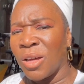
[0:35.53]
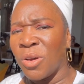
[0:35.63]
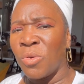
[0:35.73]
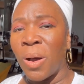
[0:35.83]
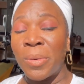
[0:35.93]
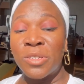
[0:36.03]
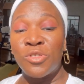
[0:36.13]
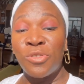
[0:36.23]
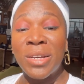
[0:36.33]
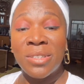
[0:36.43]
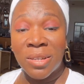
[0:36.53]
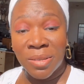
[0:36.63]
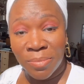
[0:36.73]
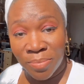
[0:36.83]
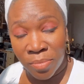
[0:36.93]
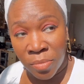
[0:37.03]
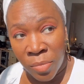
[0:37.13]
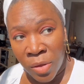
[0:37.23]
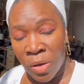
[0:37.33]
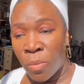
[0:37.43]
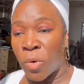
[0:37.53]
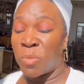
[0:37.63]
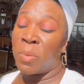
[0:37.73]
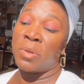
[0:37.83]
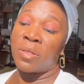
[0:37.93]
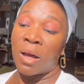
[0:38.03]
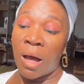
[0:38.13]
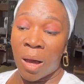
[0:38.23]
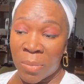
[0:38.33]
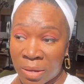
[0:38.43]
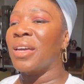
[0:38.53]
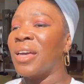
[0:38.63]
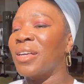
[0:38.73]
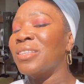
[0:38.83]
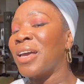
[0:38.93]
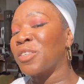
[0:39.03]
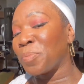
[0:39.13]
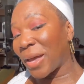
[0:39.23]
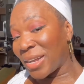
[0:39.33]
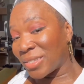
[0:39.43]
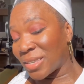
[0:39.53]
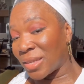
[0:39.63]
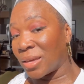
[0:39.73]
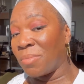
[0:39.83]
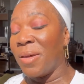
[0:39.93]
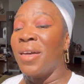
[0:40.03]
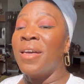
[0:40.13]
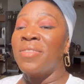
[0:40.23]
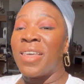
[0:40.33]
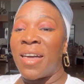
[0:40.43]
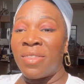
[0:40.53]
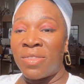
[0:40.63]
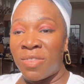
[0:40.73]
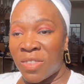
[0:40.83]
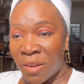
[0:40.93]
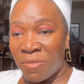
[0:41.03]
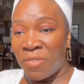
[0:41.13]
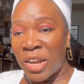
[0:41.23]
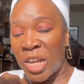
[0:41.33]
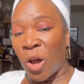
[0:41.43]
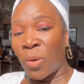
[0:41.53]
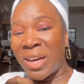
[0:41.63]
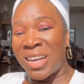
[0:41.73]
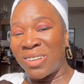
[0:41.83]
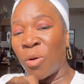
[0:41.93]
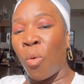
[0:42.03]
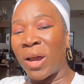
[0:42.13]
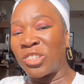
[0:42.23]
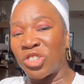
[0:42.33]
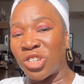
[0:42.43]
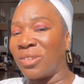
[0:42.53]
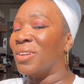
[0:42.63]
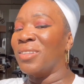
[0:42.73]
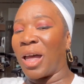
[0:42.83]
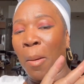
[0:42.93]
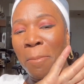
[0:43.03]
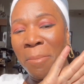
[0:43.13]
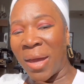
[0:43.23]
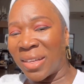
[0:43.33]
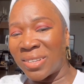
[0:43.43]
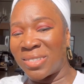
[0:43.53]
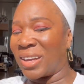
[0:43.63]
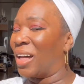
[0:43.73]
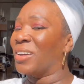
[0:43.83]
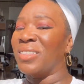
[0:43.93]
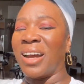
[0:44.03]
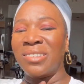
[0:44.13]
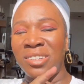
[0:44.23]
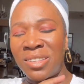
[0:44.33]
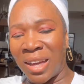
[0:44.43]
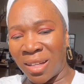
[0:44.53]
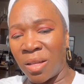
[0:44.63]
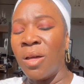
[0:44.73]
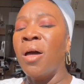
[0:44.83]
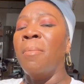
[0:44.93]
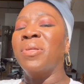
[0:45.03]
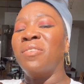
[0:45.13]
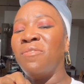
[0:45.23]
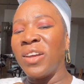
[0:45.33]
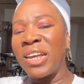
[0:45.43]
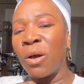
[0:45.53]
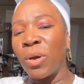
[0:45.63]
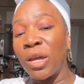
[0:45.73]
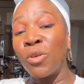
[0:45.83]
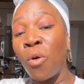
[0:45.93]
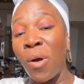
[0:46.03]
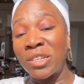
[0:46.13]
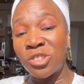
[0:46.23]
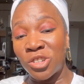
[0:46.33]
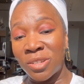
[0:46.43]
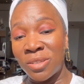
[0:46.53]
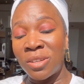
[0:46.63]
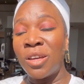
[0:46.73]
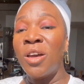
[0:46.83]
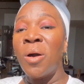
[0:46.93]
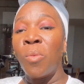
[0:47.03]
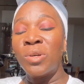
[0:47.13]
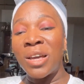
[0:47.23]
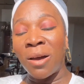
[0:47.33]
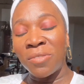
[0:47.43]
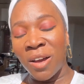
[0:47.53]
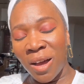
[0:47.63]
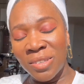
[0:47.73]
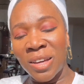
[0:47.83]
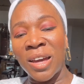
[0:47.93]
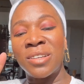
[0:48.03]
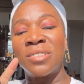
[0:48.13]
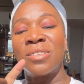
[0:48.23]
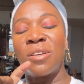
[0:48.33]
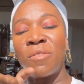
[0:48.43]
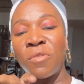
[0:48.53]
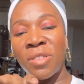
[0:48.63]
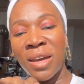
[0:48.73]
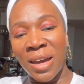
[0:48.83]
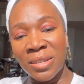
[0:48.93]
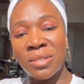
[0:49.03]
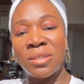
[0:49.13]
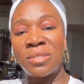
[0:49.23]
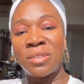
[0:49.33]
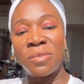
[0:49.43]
Who I was addressing were the people in the comments, explaining to them that the video in question, not Meg Thee Stallion, not Janelle, but the video in question was out of context for the Essence